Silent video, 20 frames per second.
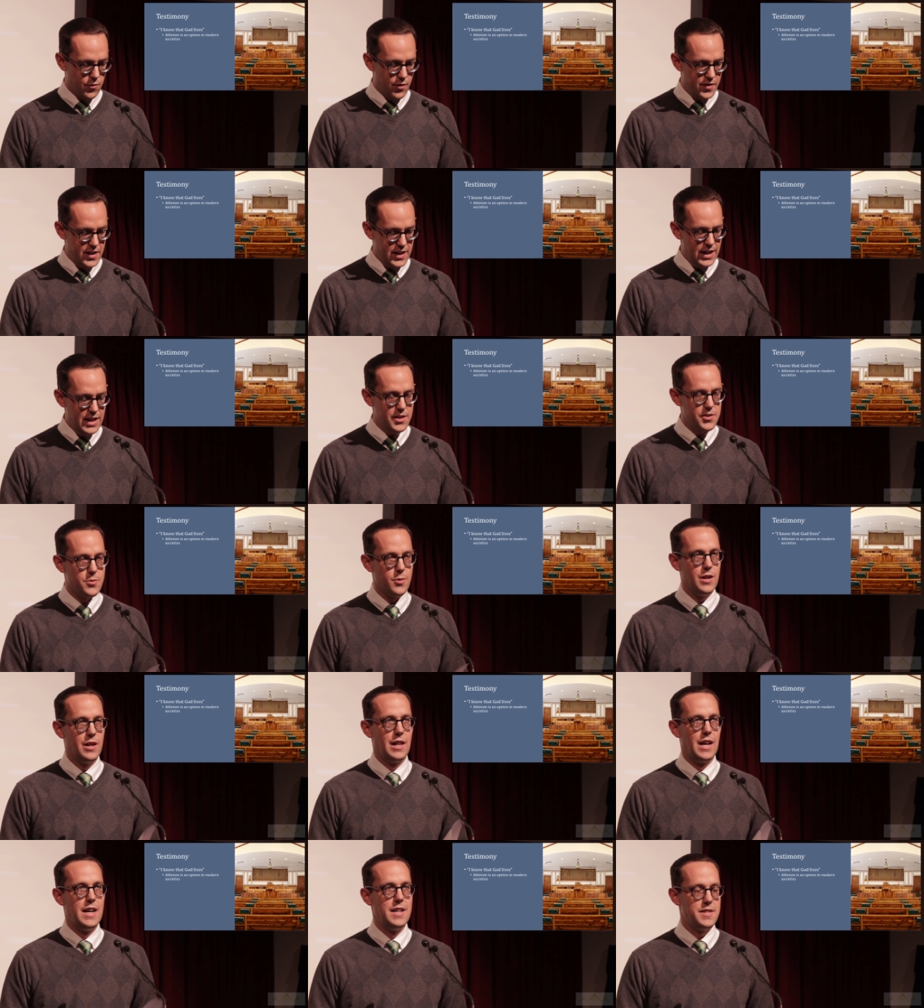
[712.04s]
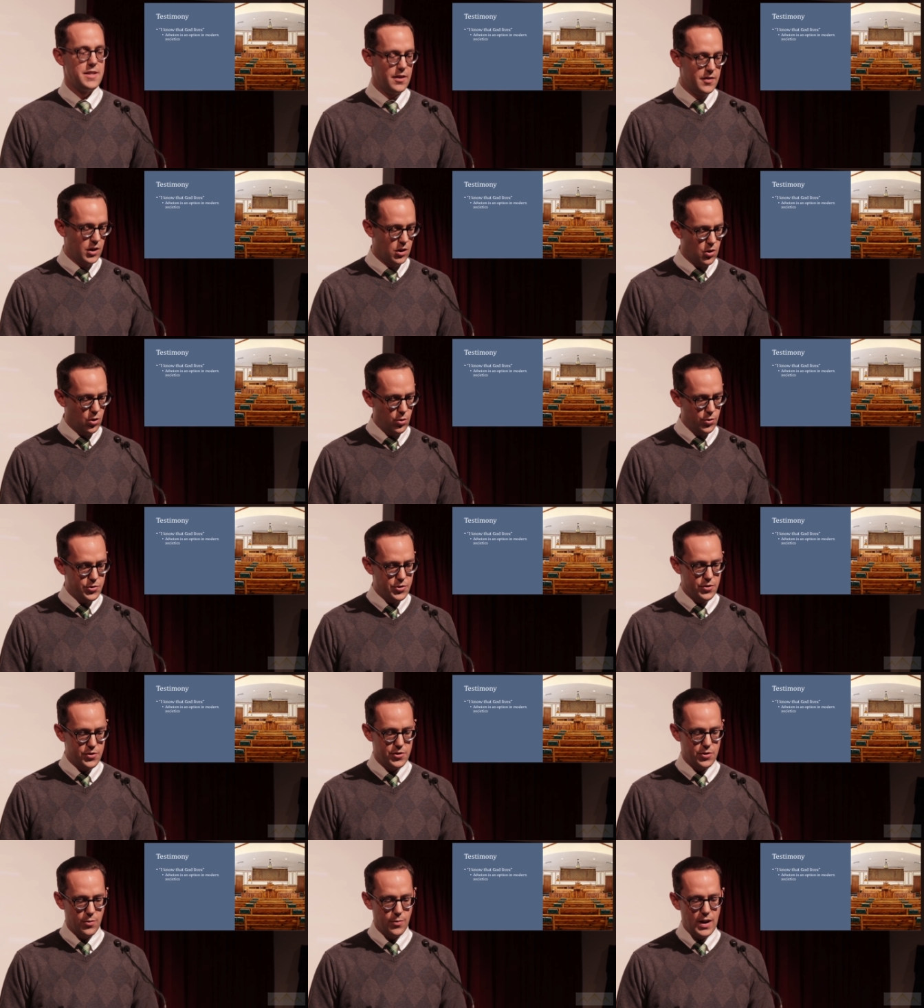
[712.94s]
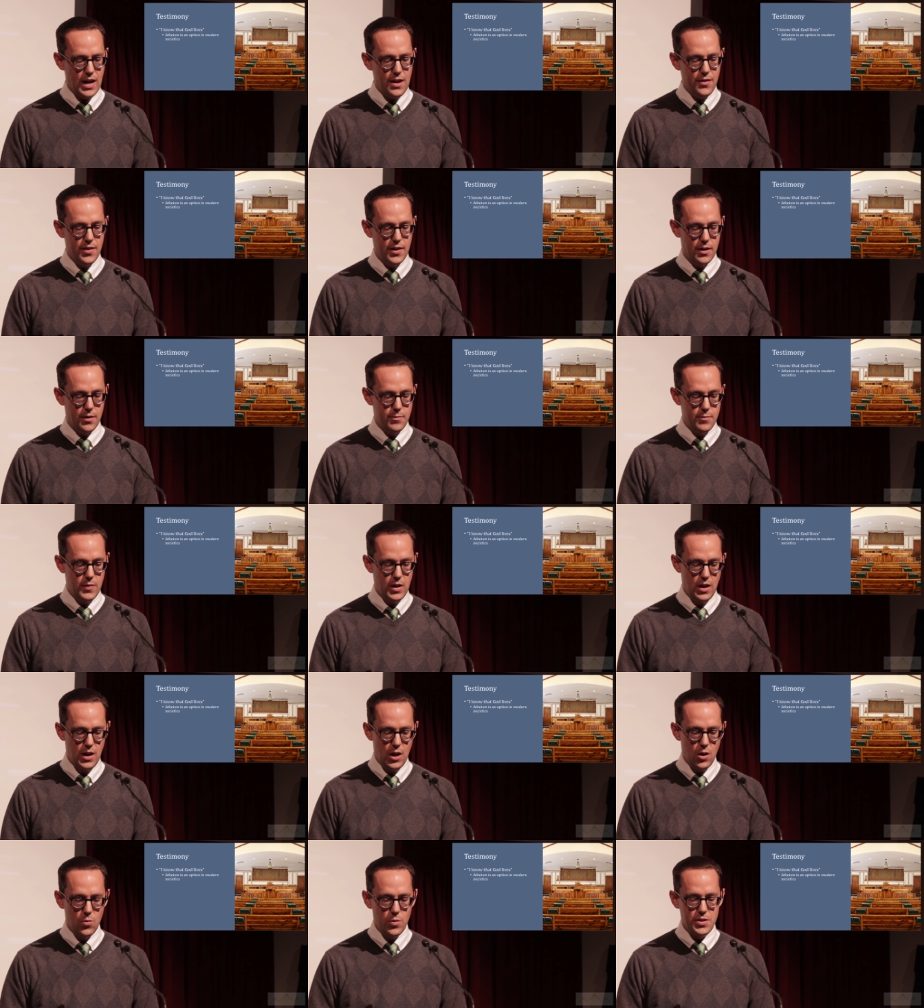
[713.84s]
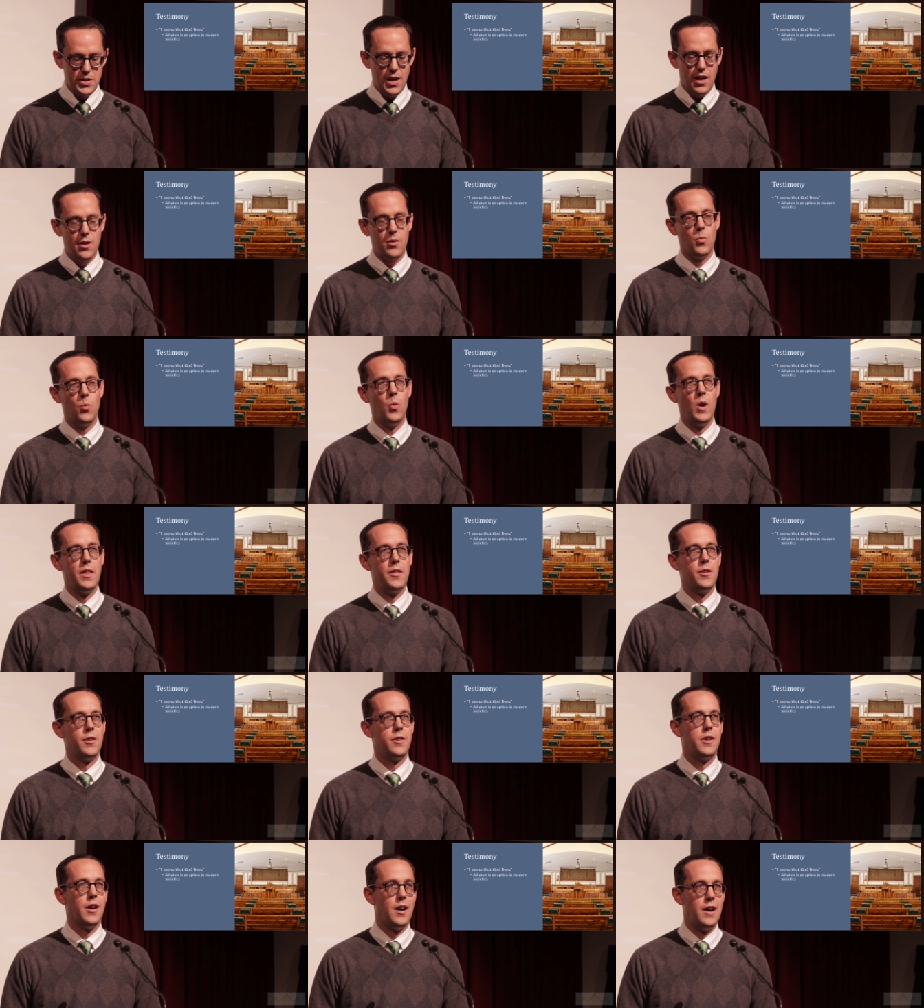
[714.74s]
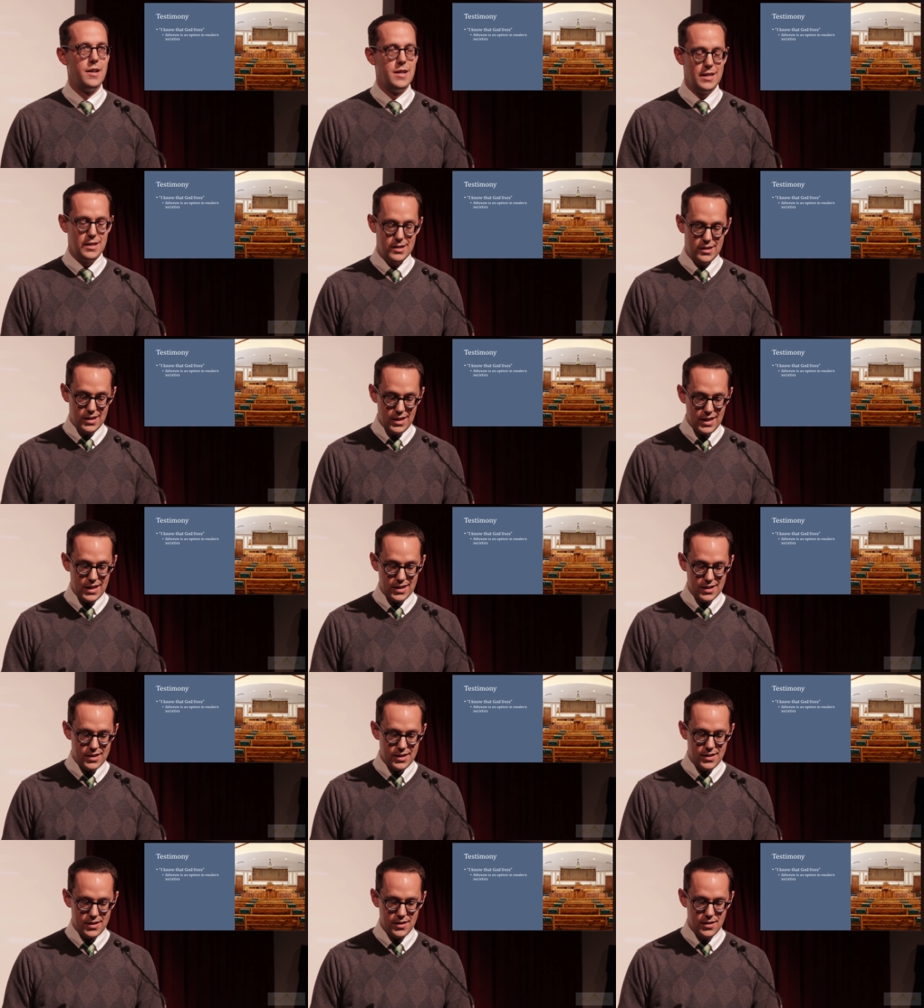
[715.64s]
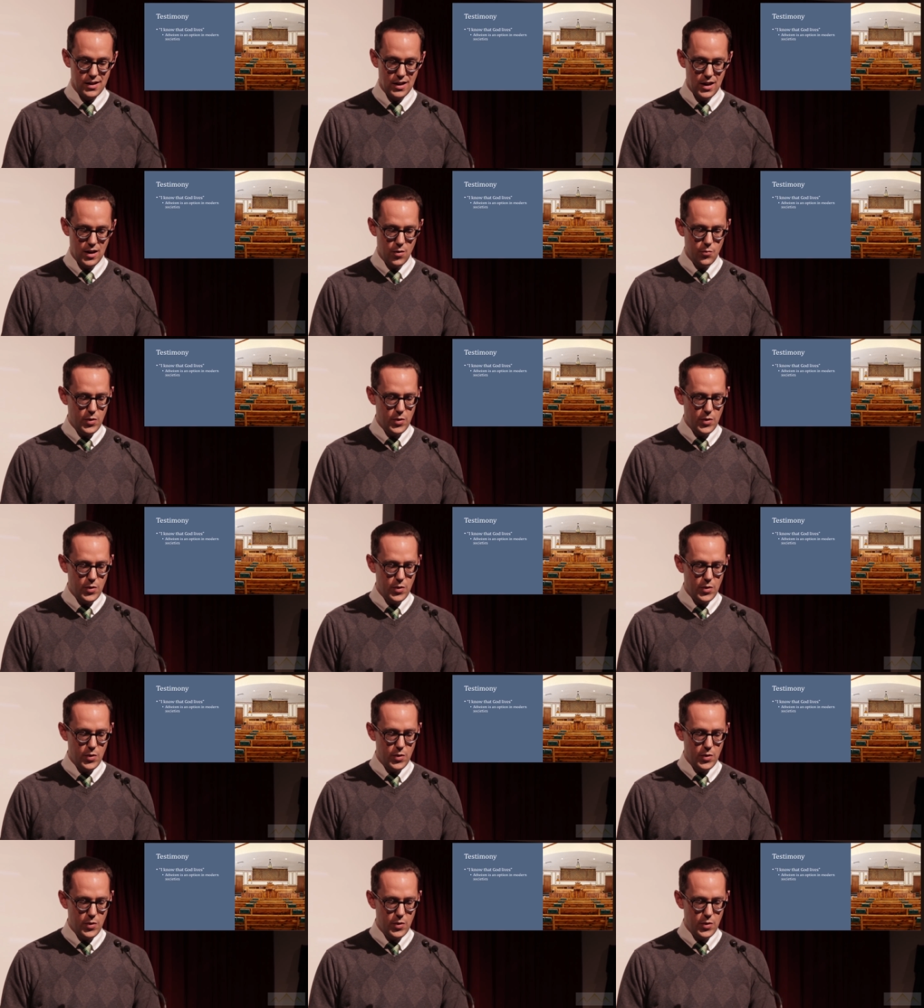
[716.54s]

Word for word: for the Israelites and the cultures around them was not whether God exists,